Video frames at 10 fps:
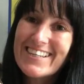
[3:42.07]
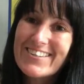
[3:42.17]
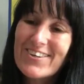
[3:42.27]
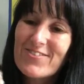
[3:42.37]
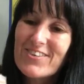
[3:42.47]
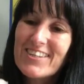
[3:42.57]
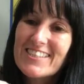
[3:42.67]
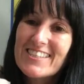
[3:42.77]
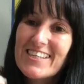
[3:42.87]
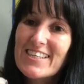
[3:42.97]
I don't know if you can
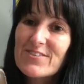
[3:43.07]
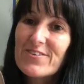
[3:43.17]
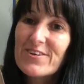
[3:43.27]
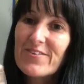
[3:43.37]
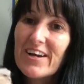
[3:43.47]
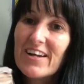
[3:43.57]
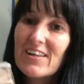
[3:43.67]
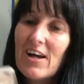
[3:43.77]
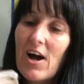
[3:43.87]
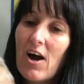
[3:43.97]
see this very well
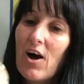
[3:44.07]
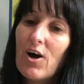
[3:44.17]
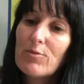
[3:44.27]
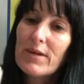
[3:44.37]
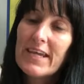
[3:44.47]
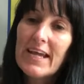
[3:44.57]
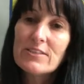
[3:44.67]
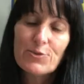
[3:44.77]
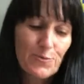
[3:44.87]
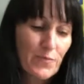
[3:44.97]
on my
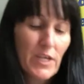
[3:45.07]
candle.